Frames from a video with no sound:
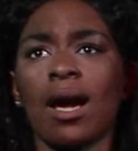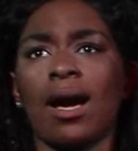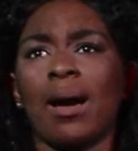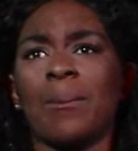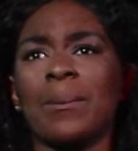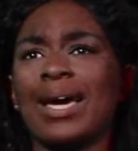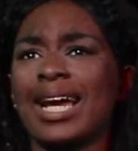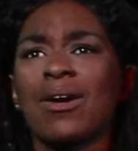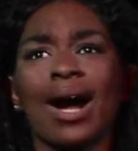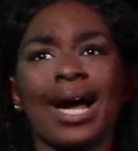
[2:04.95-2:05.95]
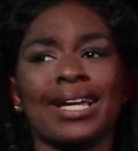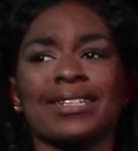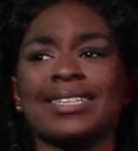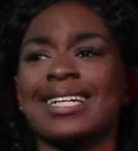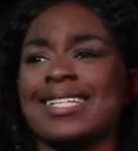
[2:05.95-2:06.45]
And I
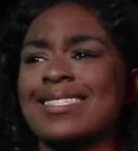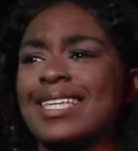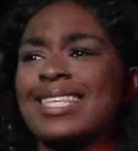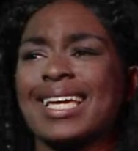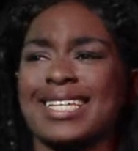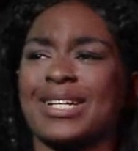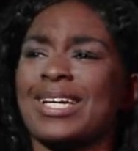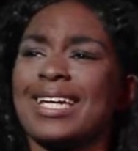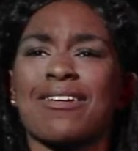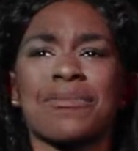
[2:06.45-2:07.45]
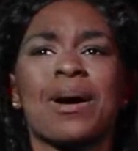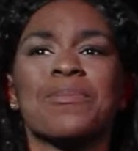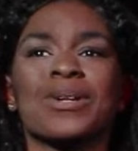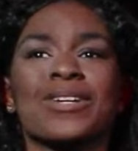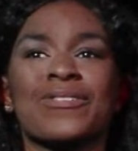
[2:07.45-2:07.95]
cried. I said things I cannot
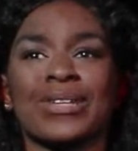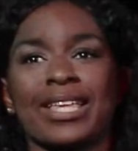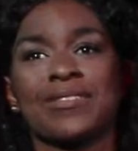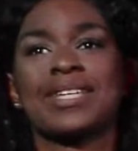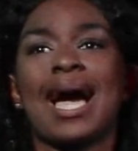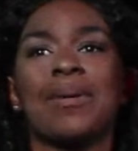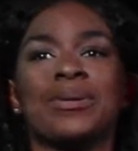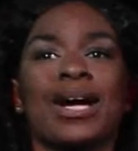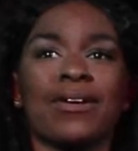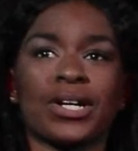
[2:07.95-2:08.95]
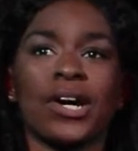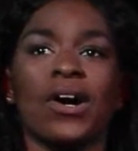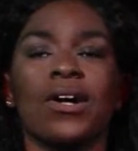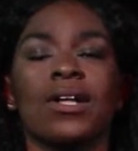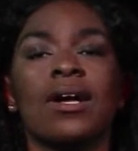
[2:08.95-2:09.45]
remember for a length of time. I do not
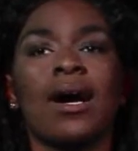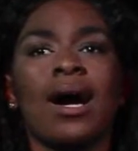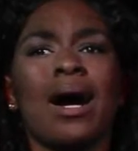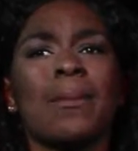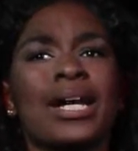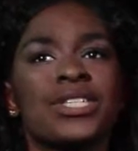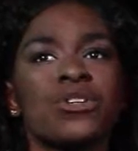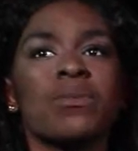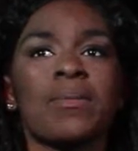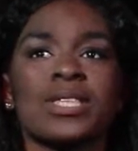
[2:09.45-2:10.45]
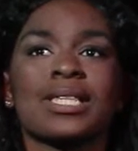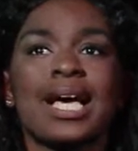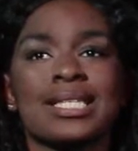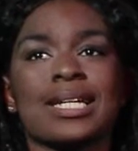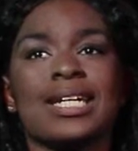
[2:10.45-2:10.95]
recall. But I do remember the
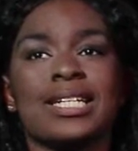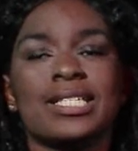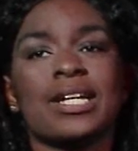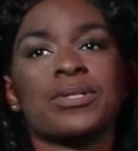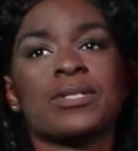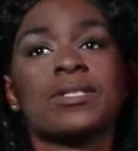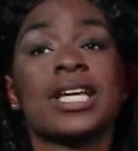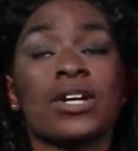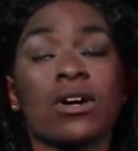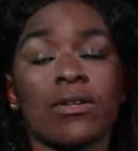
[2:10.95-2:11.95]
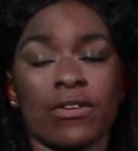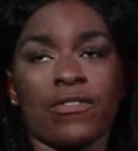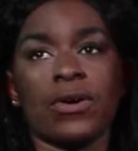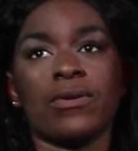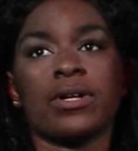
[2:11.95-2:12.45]
last thing I did say to her on the
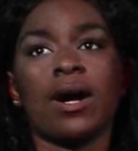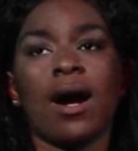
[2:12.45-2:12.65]
phone.